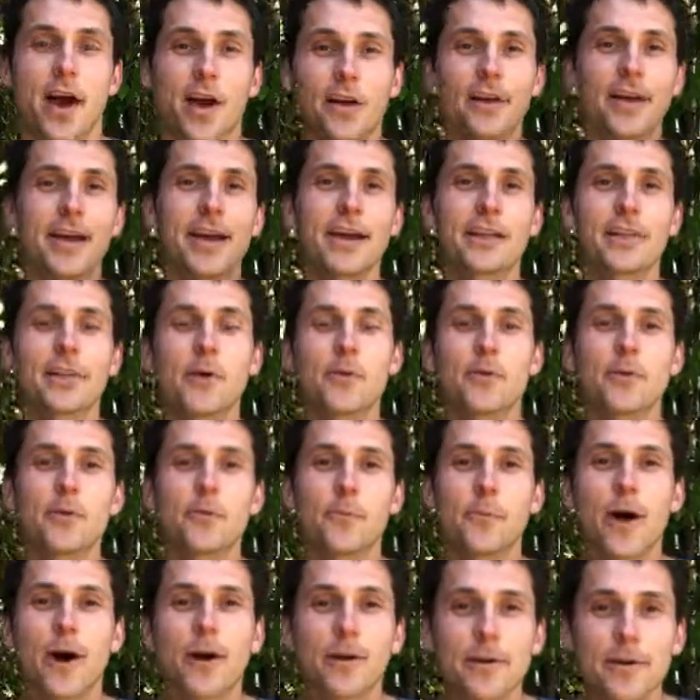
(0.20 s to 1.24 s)
All right, hello
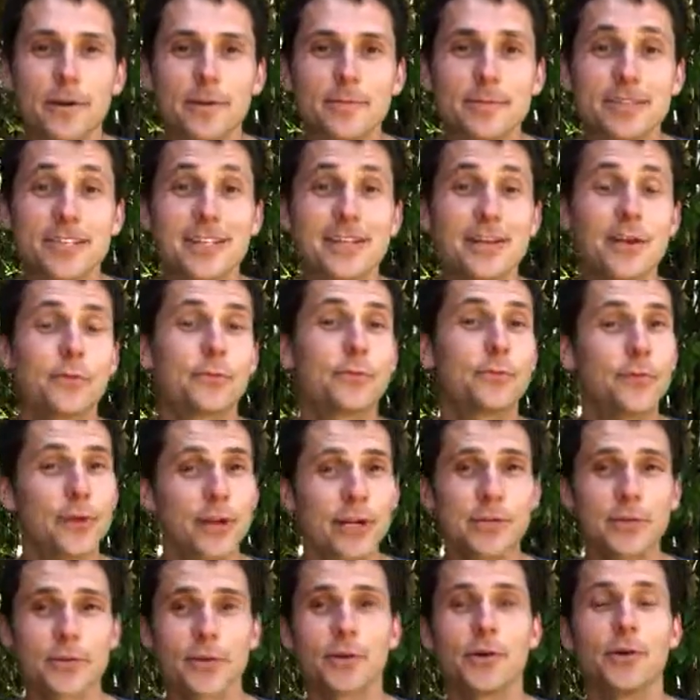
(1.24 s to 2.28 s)
and welcome to the
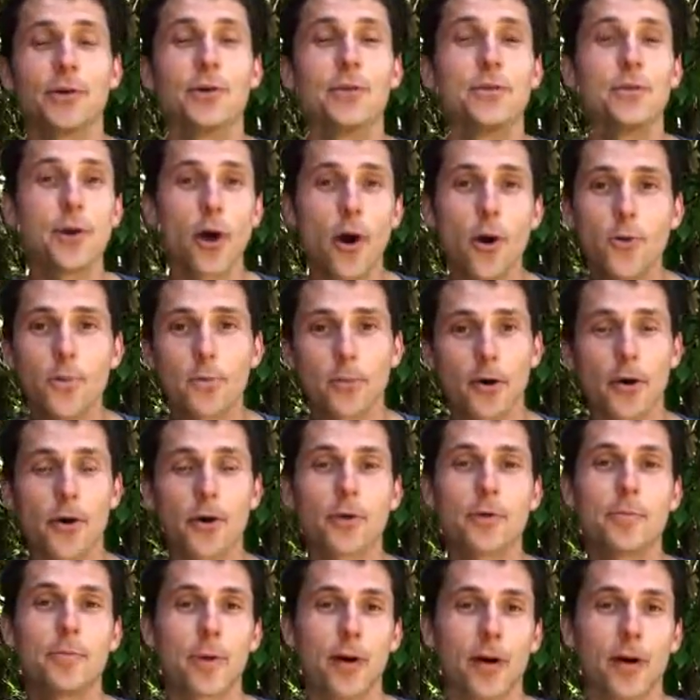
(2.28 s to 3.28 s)
official No Broke